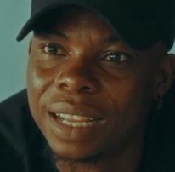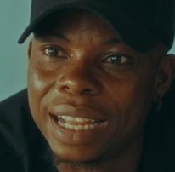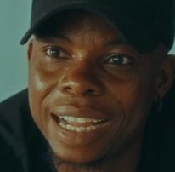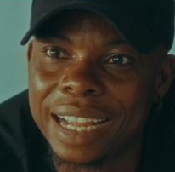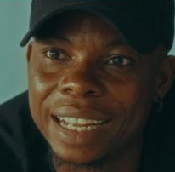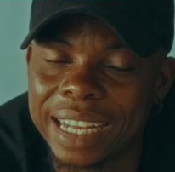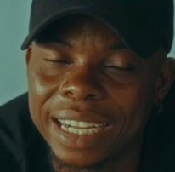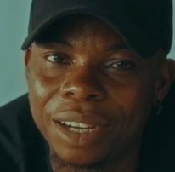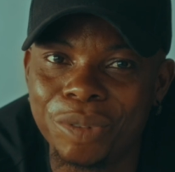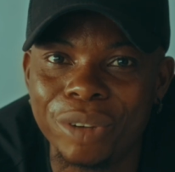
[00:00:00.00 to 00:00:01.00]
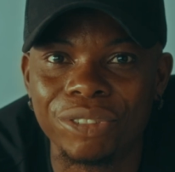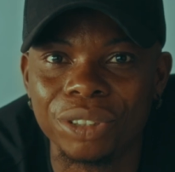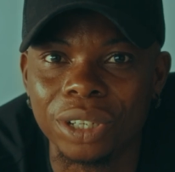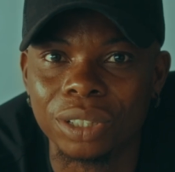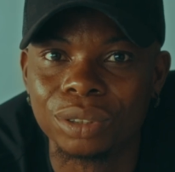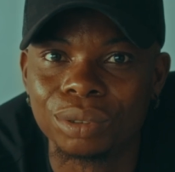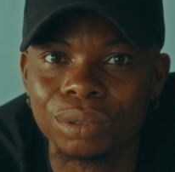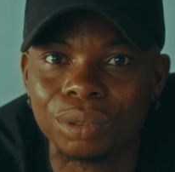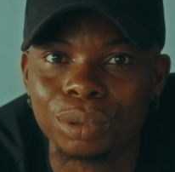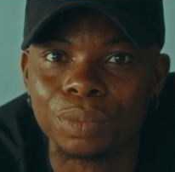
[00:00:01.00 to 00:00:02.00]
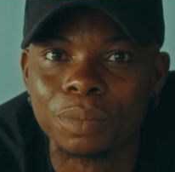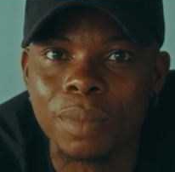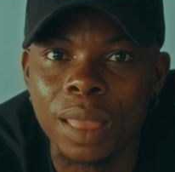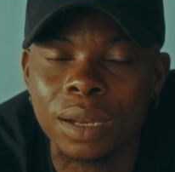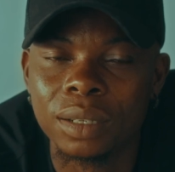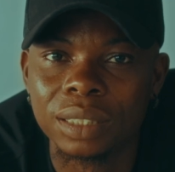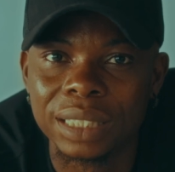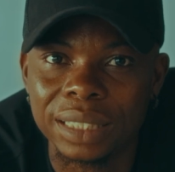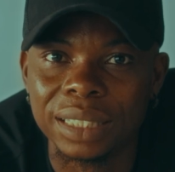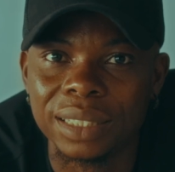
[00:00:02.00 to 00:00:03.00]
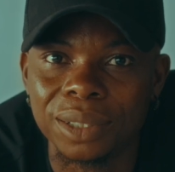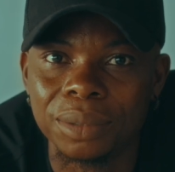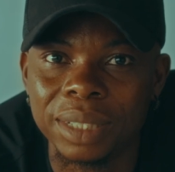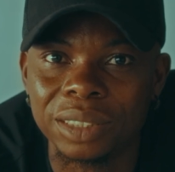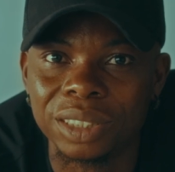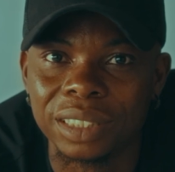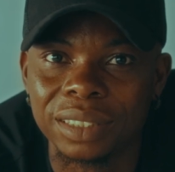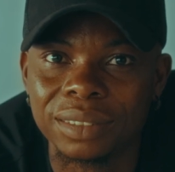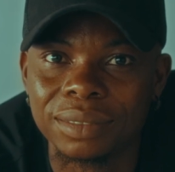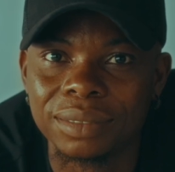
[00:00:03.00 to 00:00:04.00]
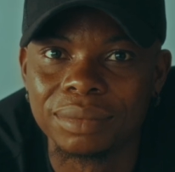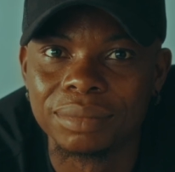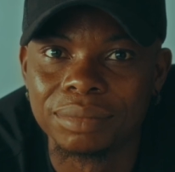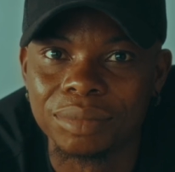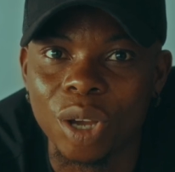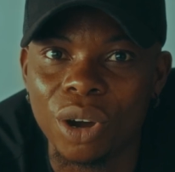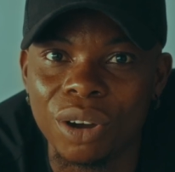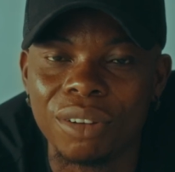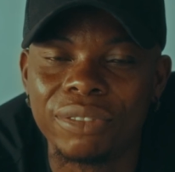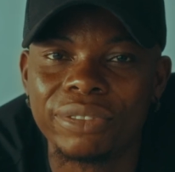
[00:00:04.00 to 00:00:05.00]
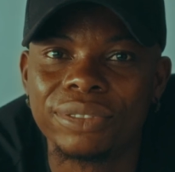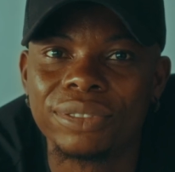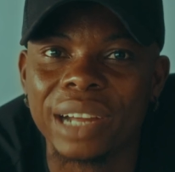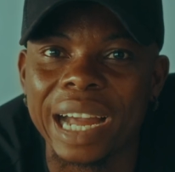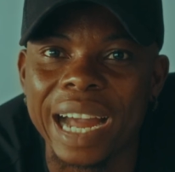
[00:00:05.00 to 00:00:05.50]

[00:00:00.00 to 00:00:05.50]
And I can't wait for you all to see the documentary of